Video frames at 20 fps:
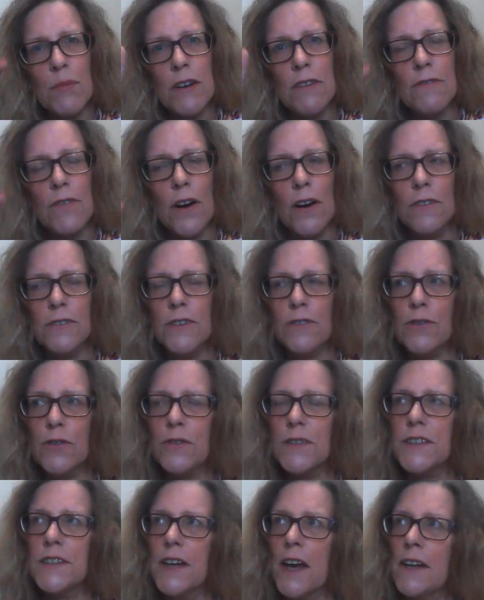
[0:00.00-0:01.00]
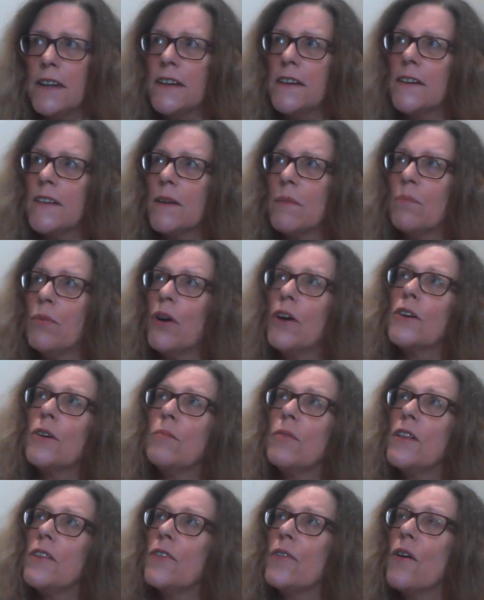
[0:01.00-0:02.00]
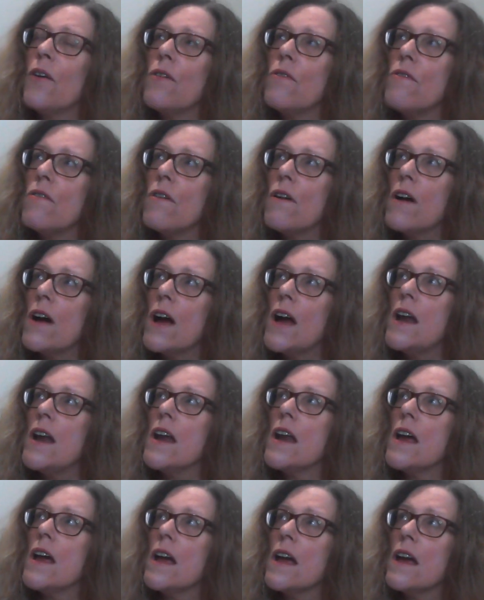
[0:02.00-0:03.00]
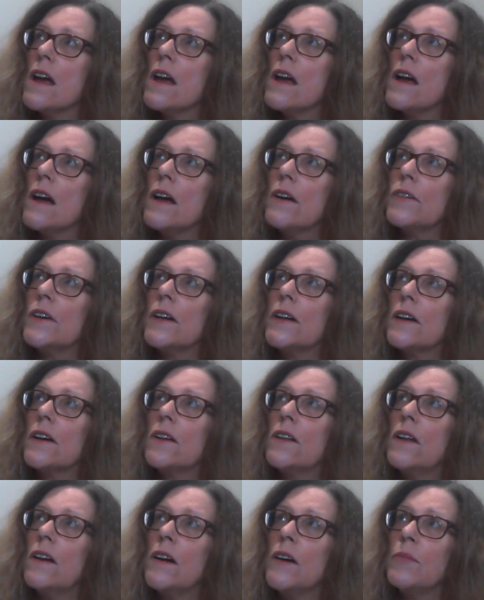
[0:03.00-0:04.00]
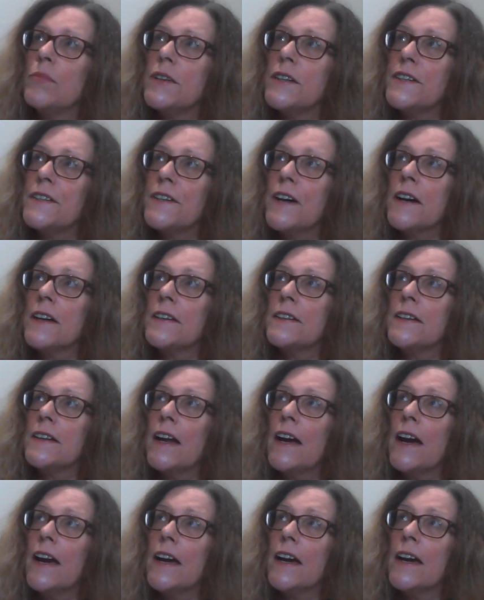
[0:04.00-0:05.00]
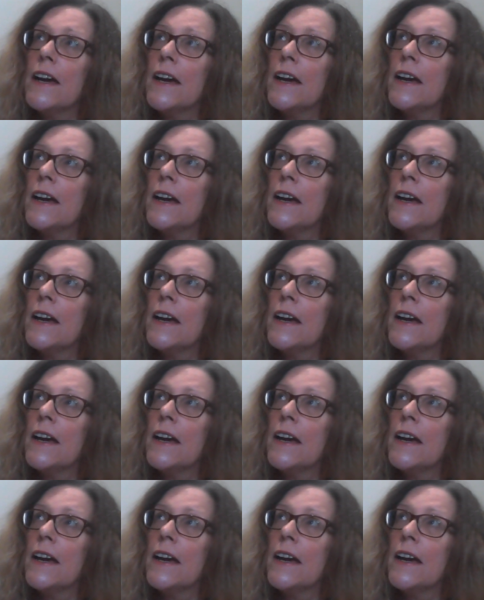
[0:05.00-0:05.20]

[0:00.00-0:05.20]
involved if you were standing at the bottom and thought, right, I'm going to climb the sucker today.